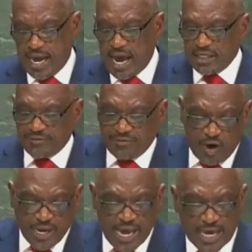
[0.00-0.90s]
as
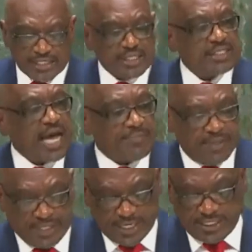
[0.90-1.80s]
forecasters are
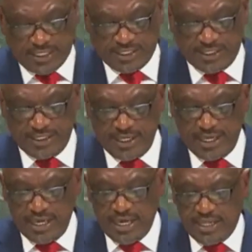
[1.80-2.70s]
predicting,
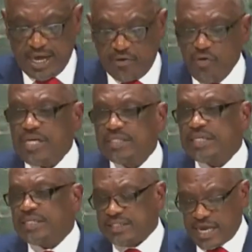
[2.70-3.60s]
that
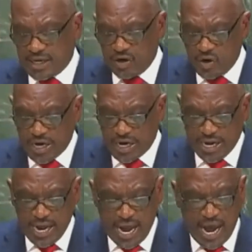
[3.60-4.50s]
recent cyclonic
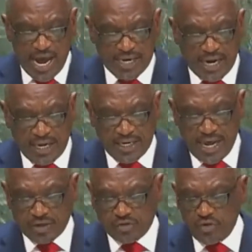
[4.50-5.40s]
and other
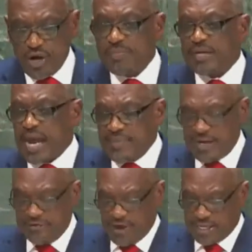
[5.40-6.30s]
extreme
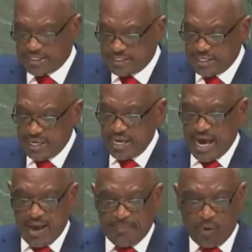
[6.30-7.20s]
climate events
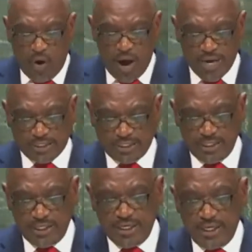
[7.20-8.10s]
are
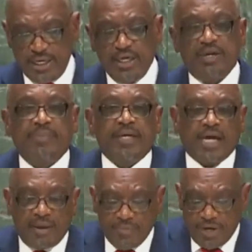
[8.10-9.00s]
poised to
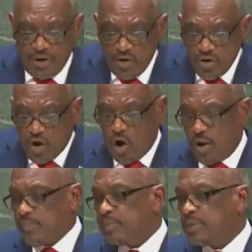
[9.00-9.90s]
become the new
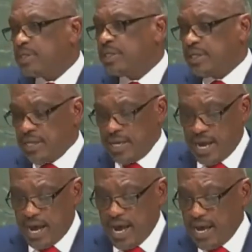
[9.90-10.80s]
norm
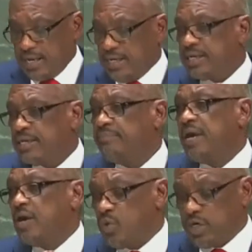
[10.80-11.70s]
and
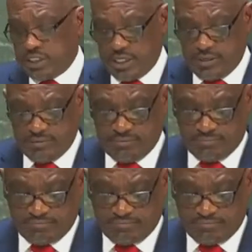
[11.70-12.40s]
may worsen.